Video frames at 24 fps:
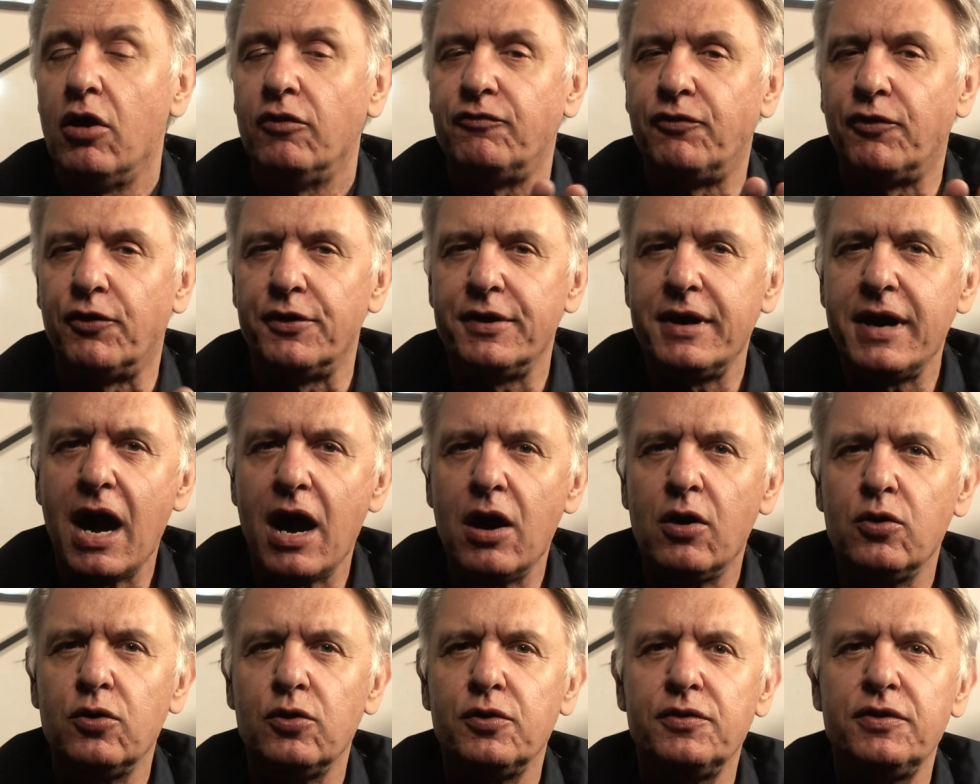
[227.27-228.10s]
For
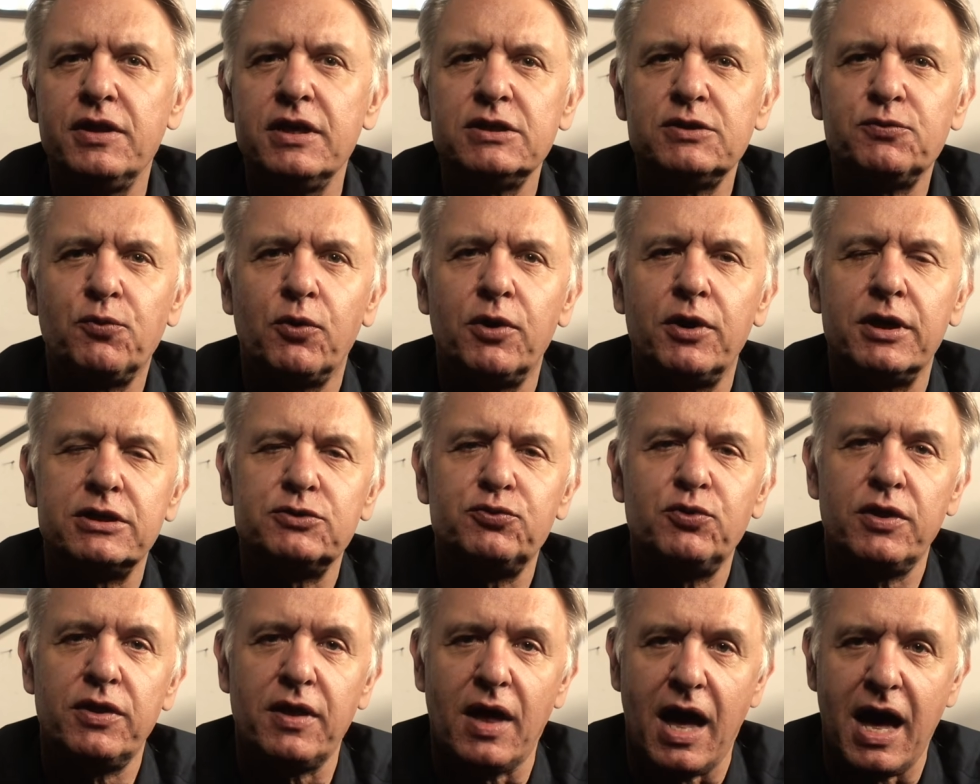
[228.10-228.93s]
now, this
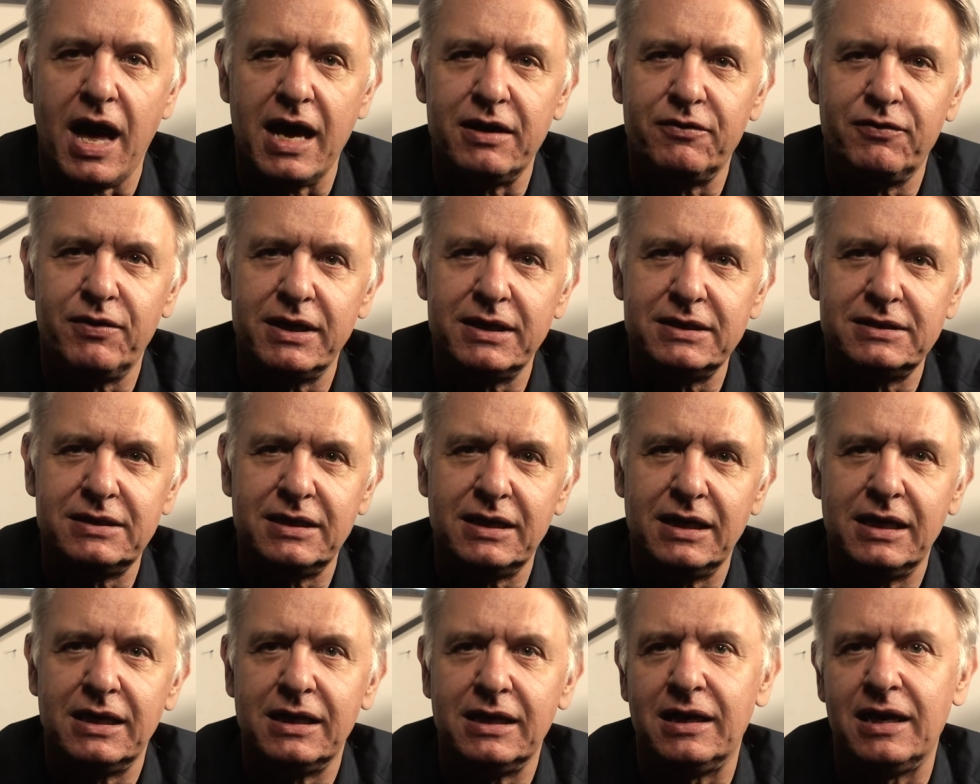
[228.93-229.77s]
works with
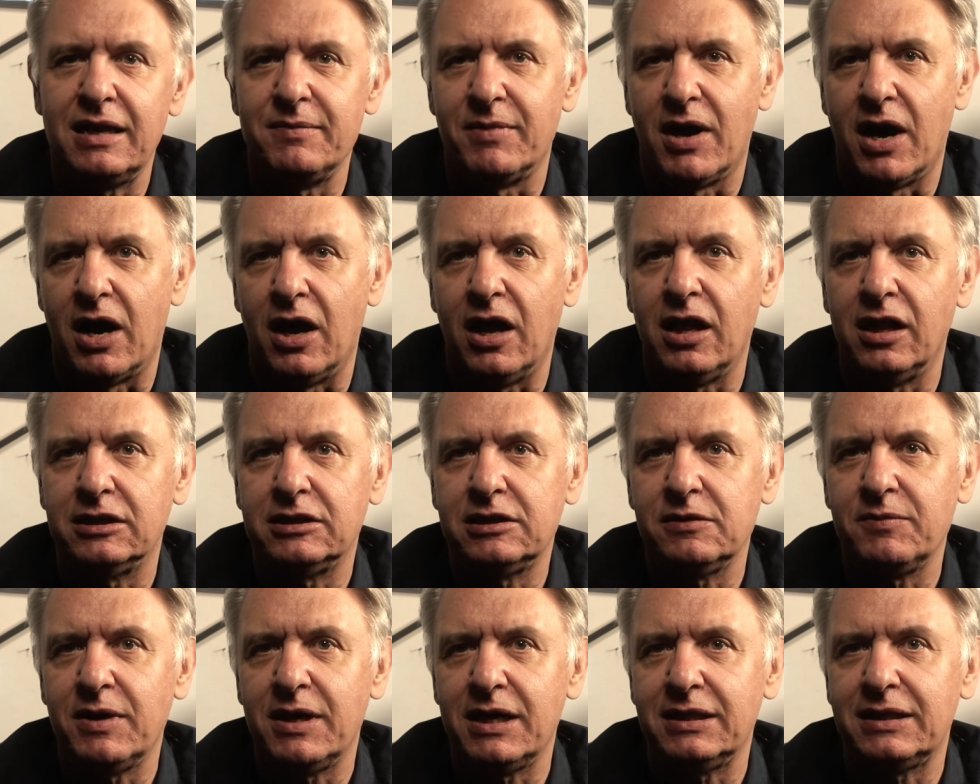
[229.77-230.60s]
iRacing, Le Mans
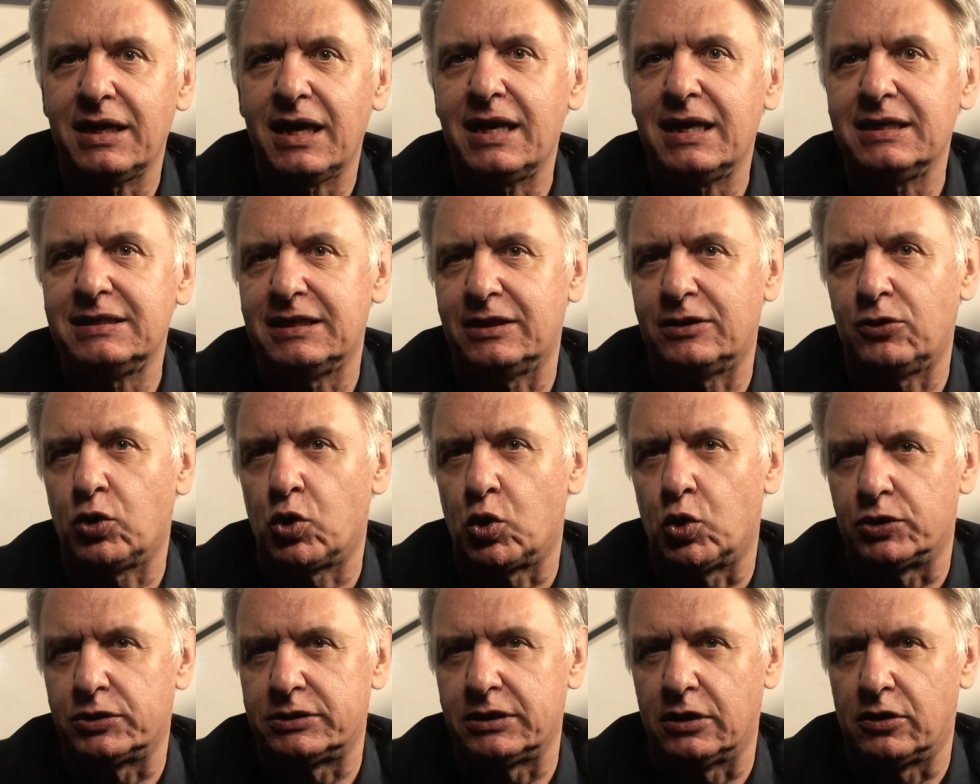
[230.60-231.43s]
Ultimate and Assetto
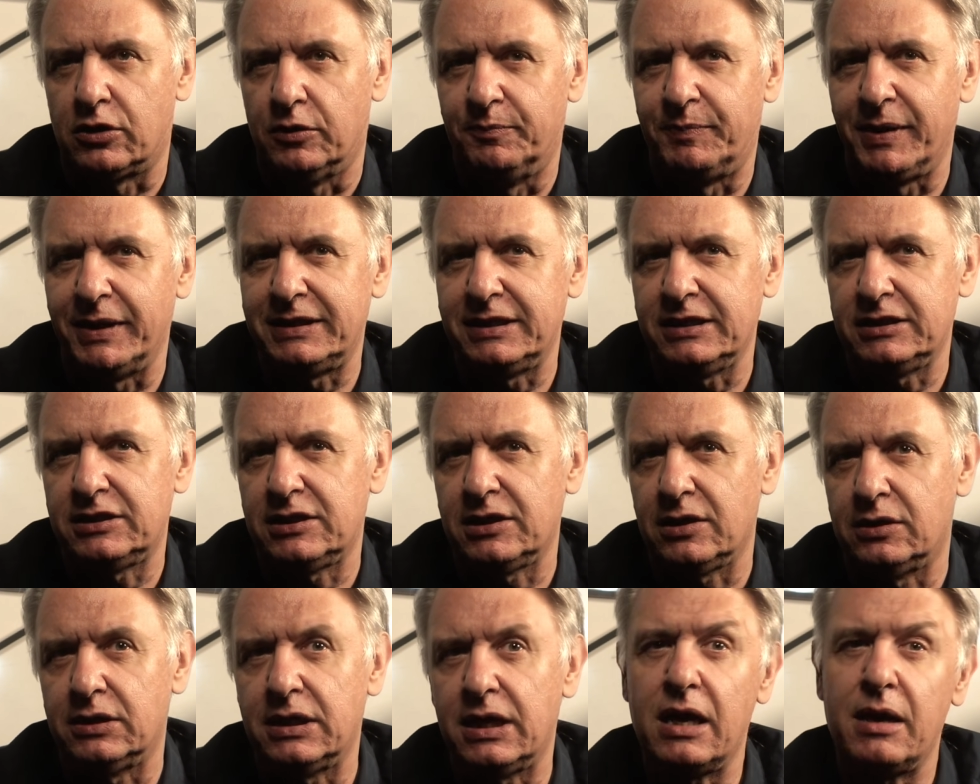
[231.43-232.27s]
Corsa
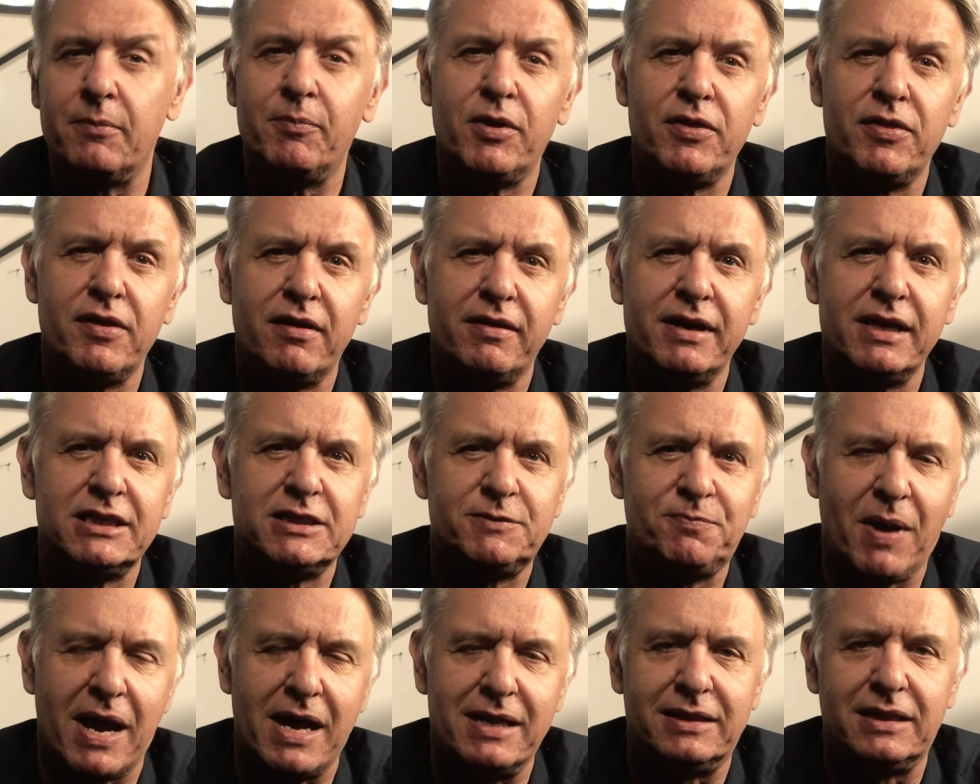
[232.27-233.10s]
Competizione, but they're
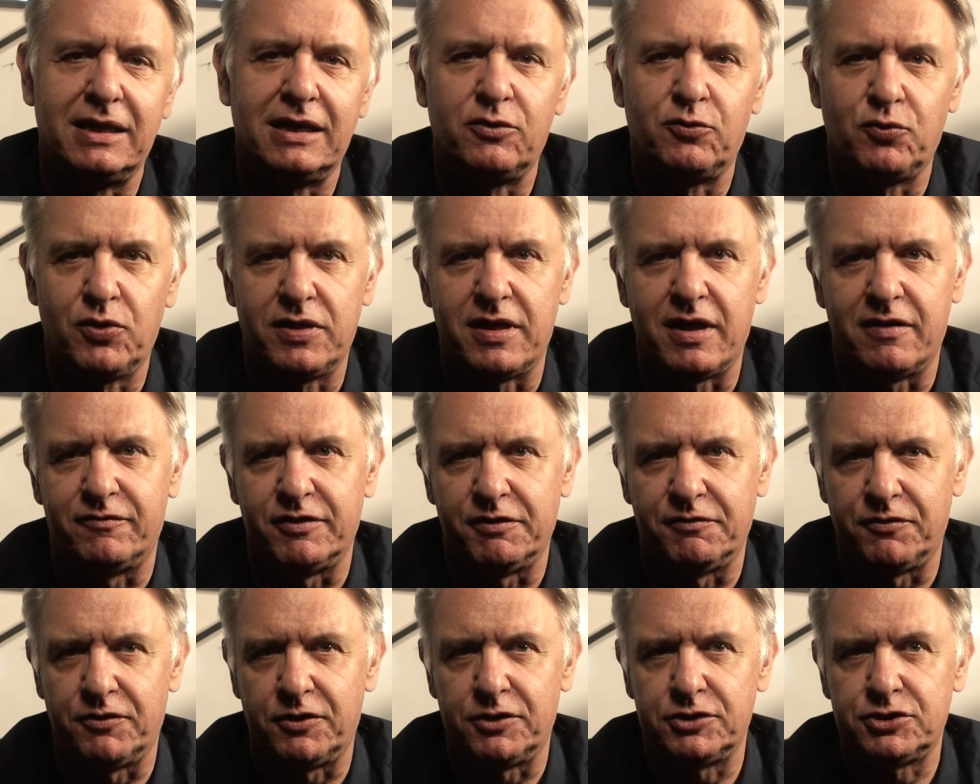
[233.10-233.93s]
expanding with
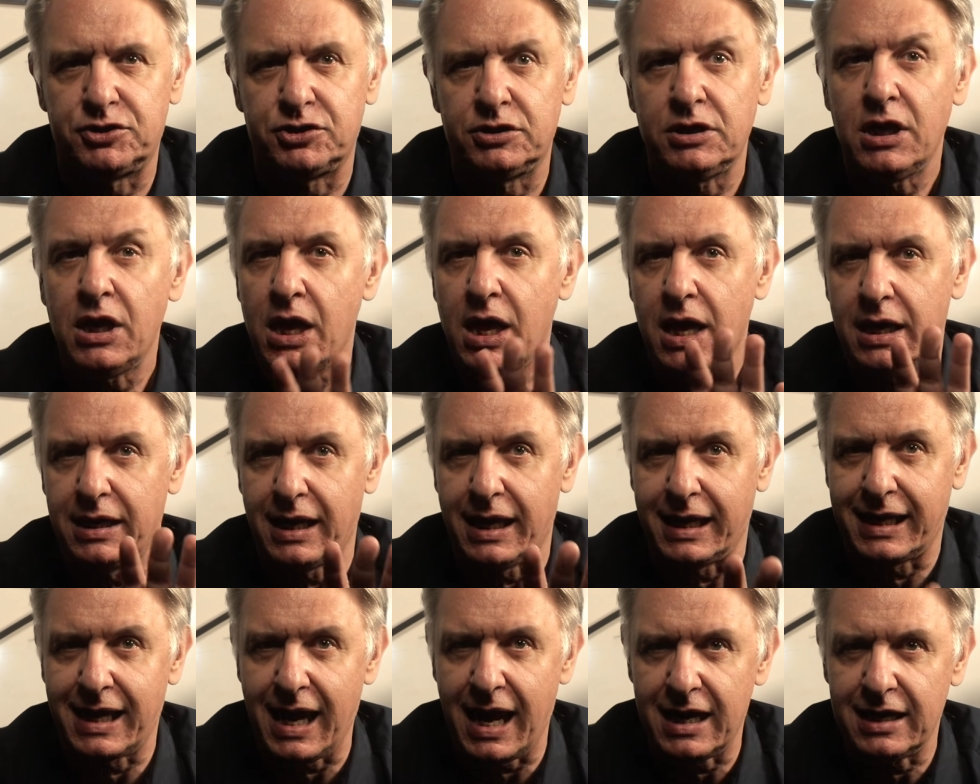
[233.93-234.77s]
every version, and
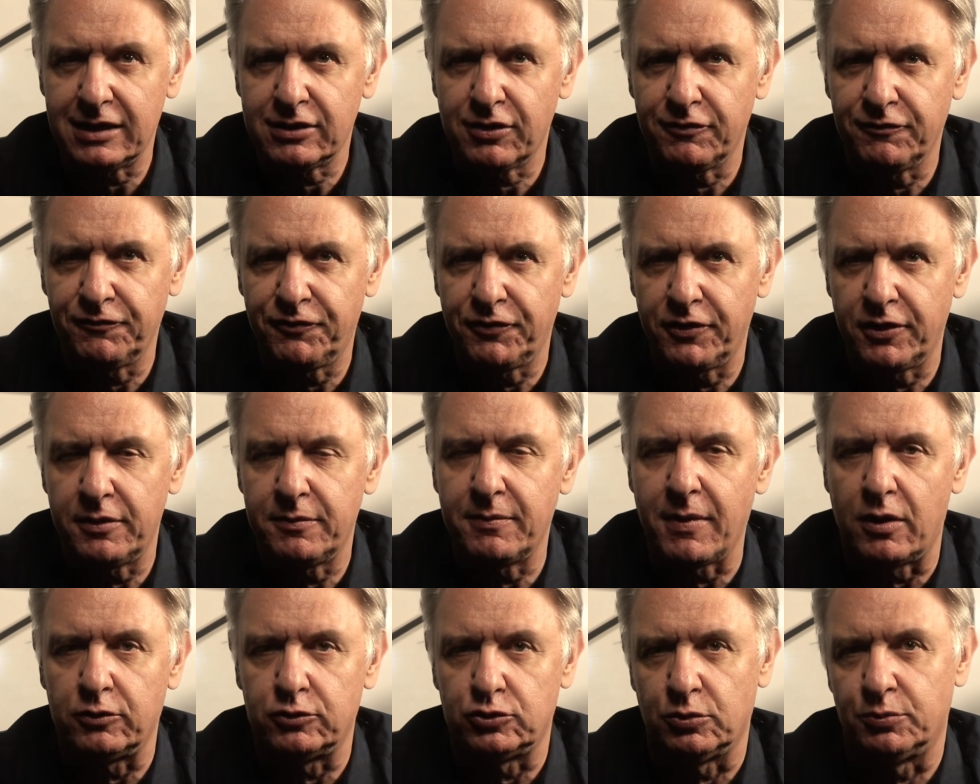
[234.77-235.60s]
I can
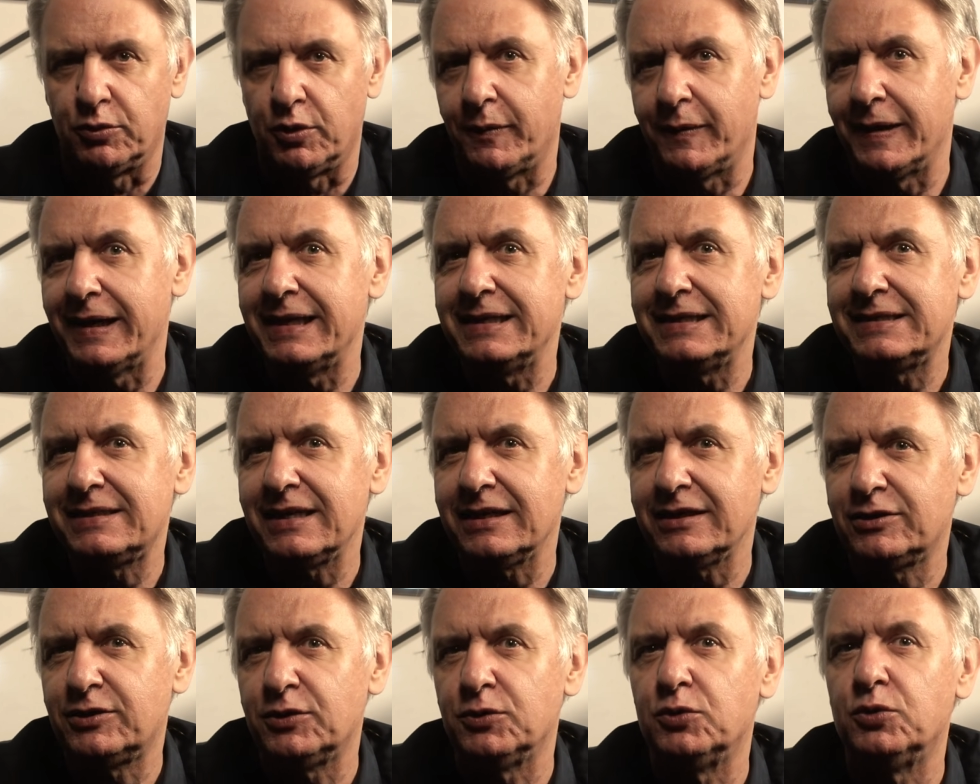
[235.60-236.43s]
confirm
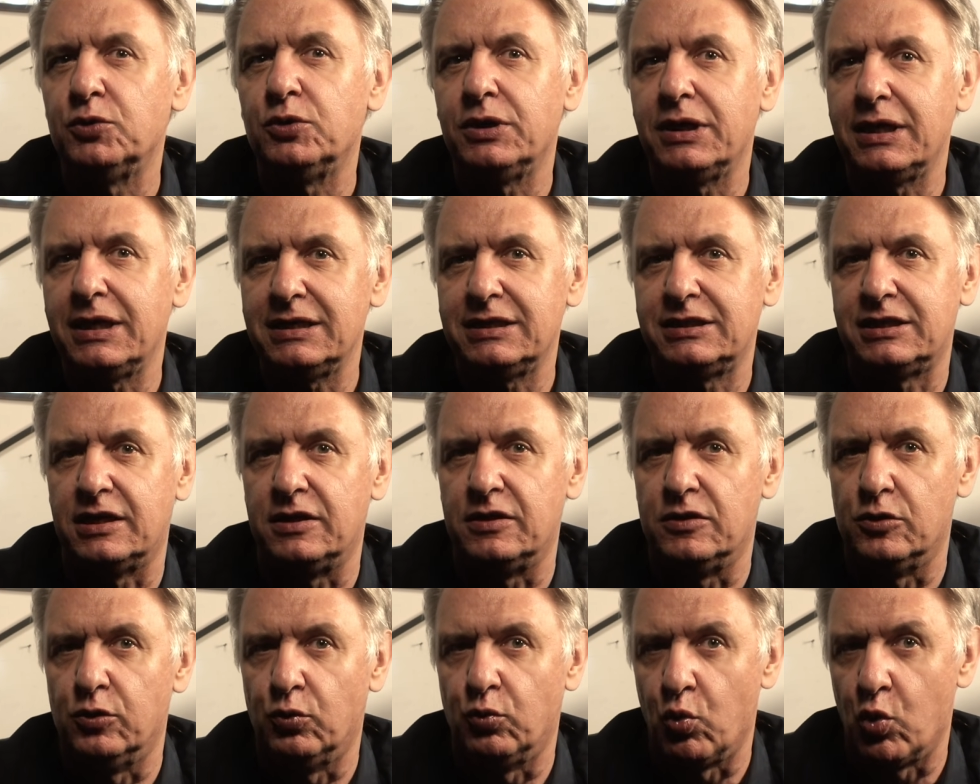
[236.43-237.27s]
Automobilista 2 is
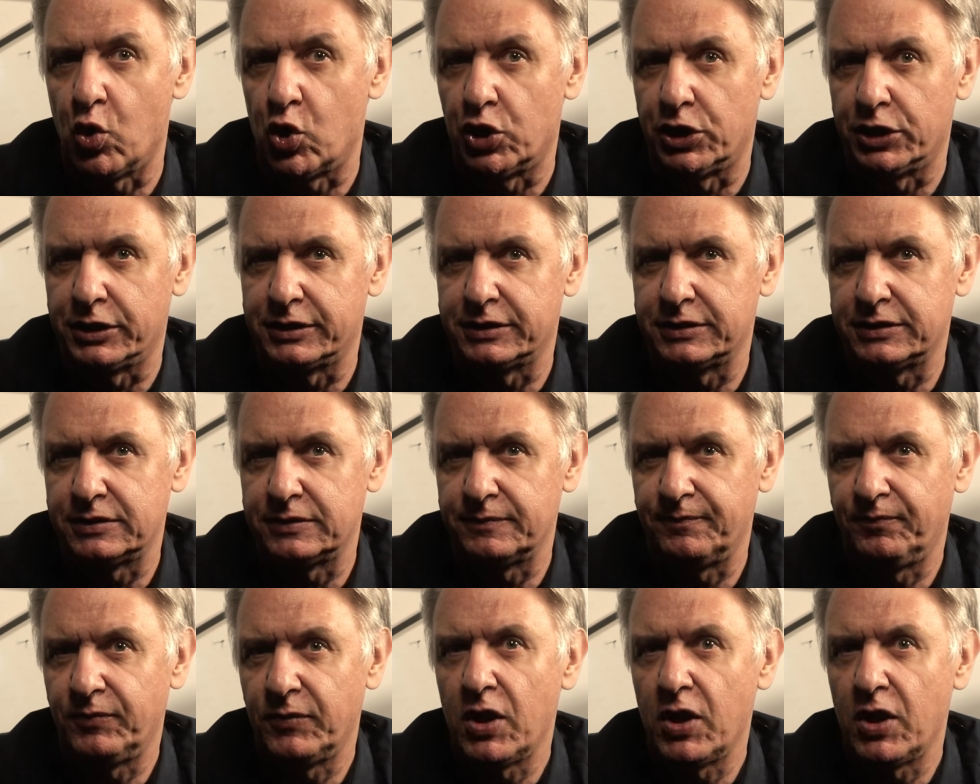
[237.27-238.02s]
in the works.